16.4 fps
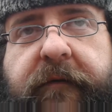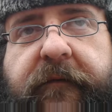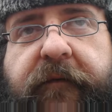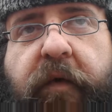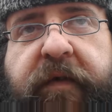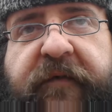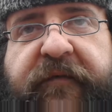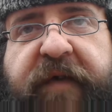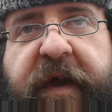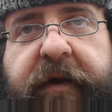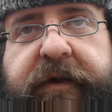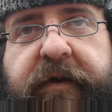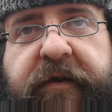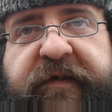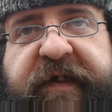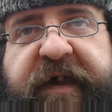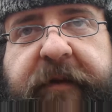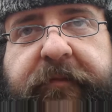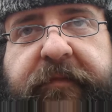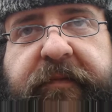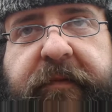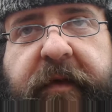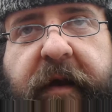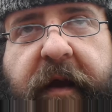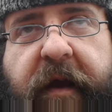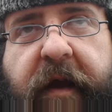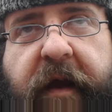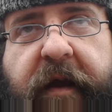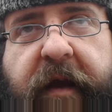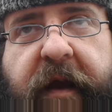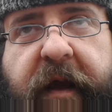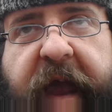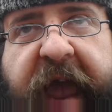for the failures he
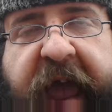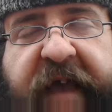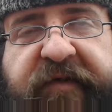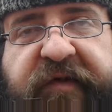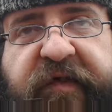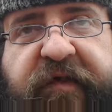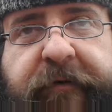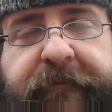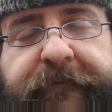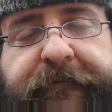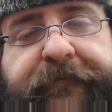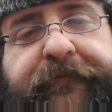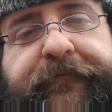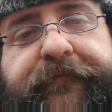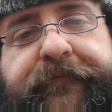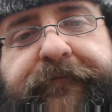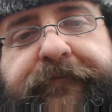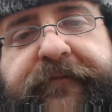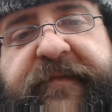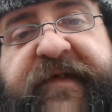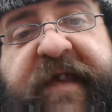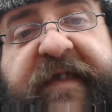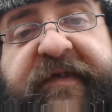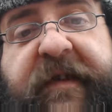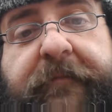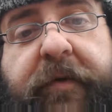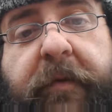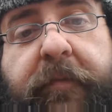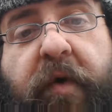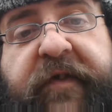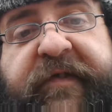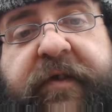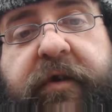has. It's that simple,
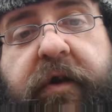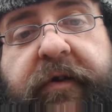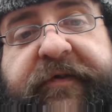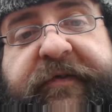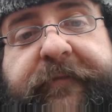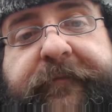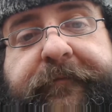boys and girls.